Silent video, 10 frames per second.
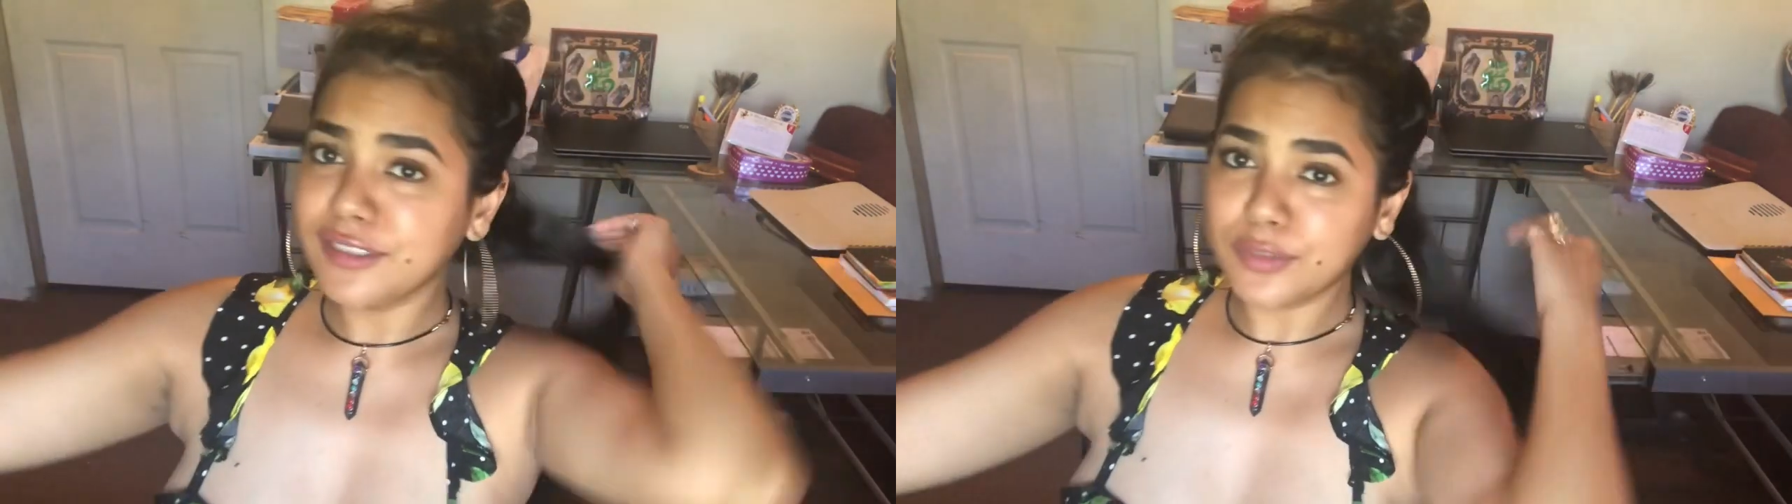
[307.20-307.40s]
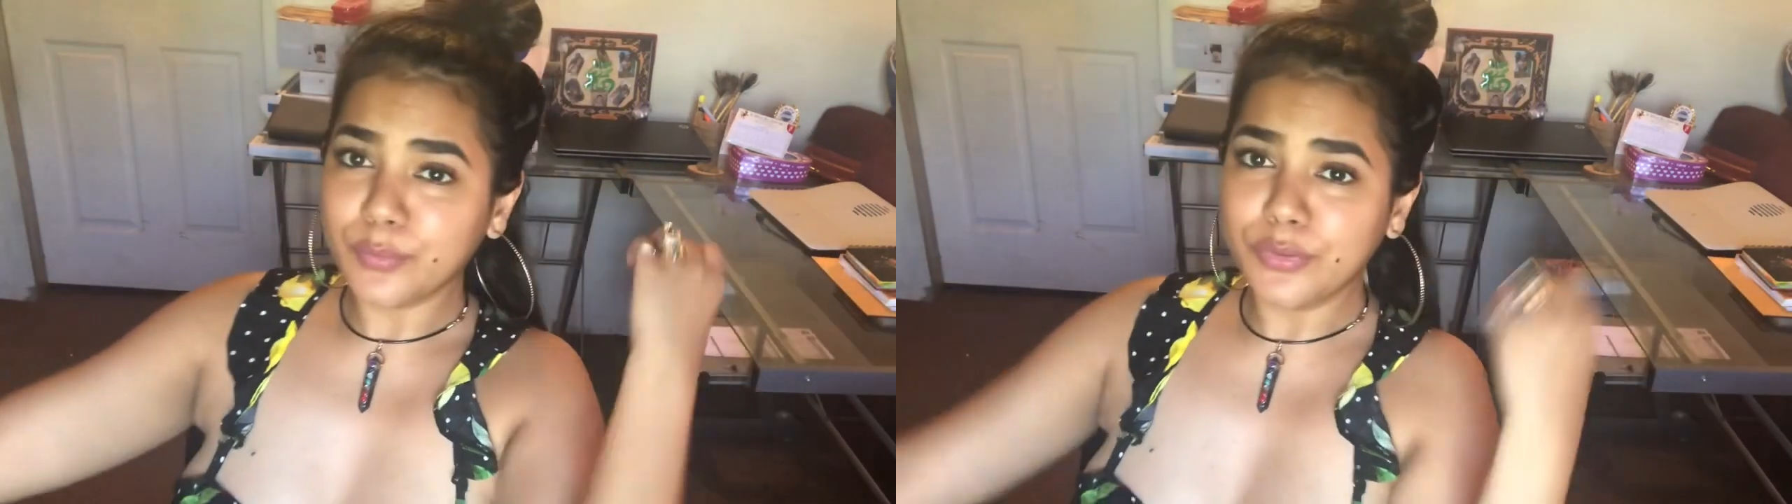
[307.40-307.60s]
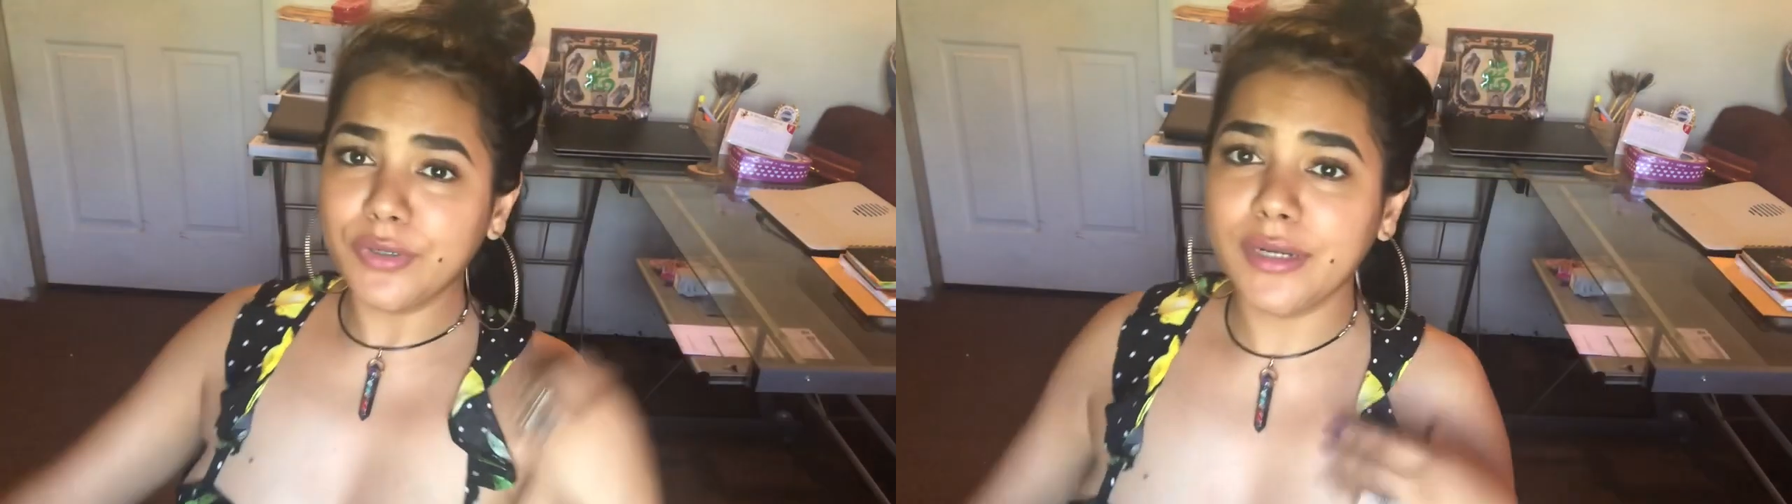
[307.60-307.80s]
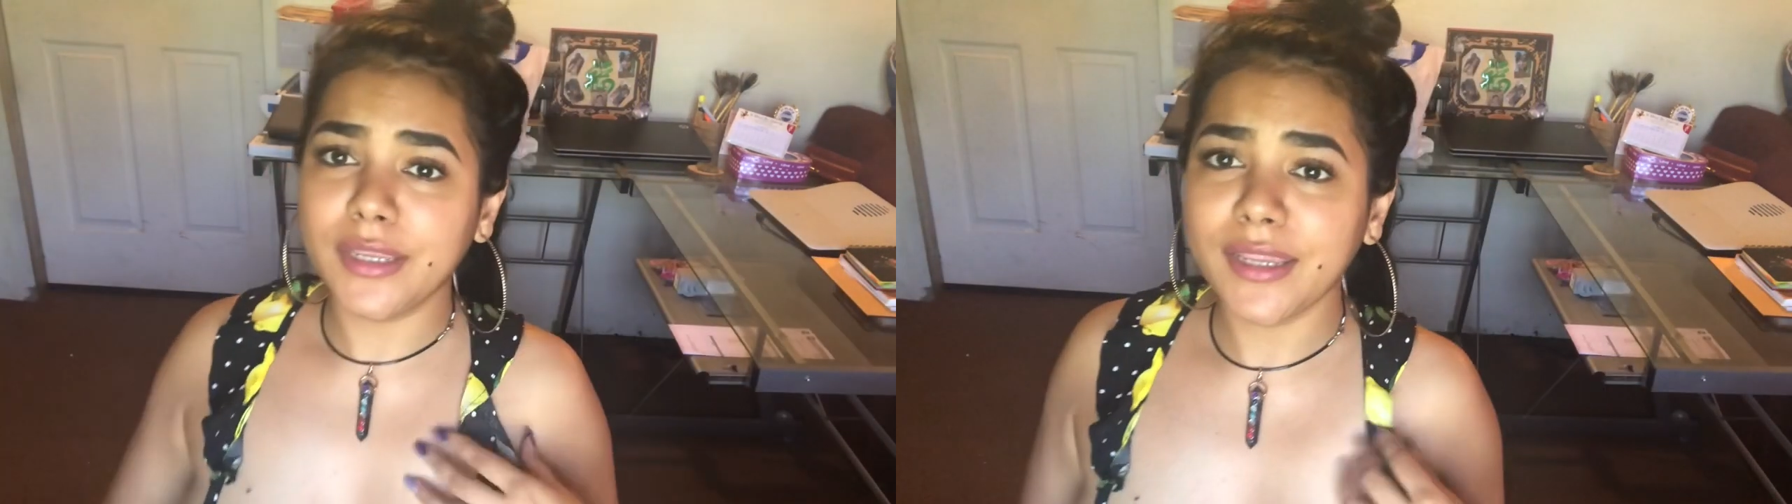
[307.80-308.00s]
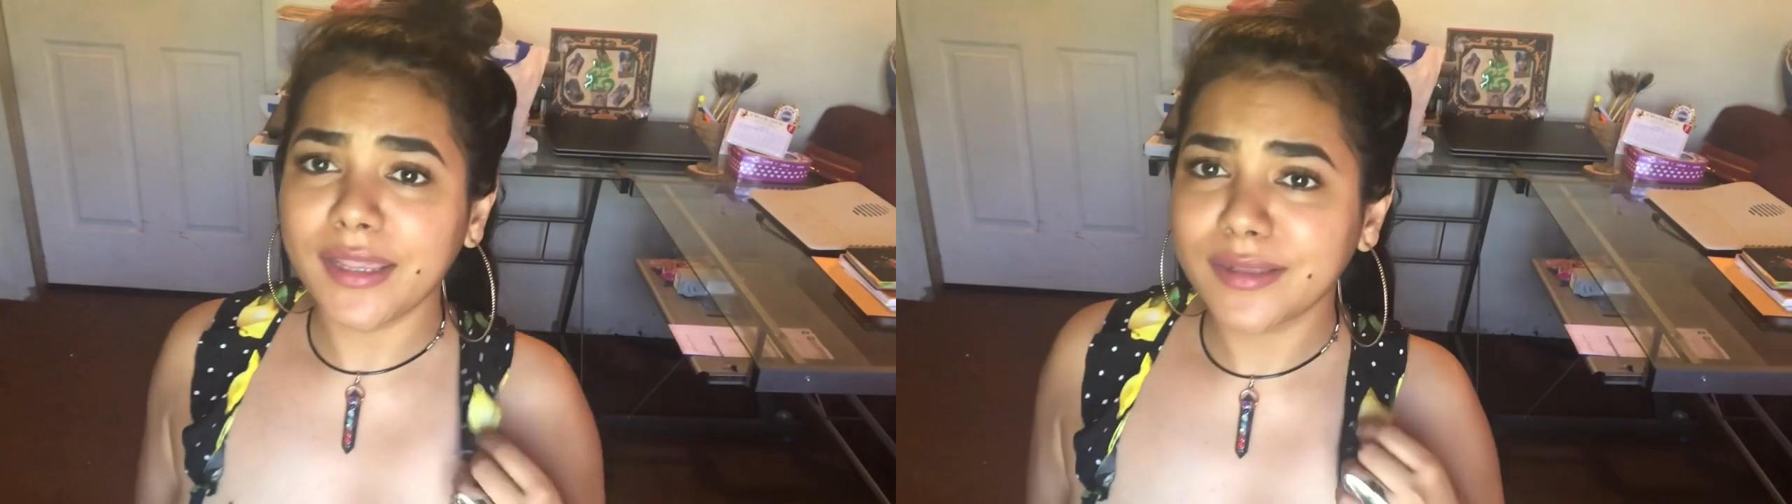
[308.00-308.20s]
it's
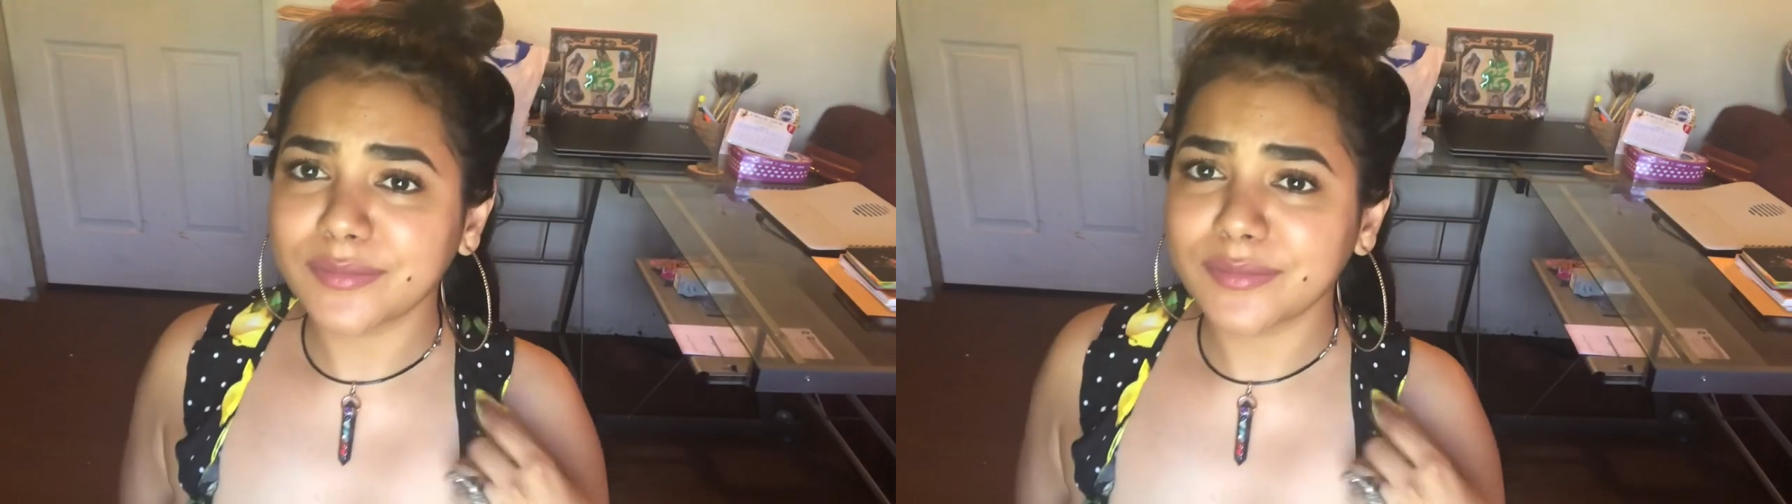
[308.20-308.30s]
pretty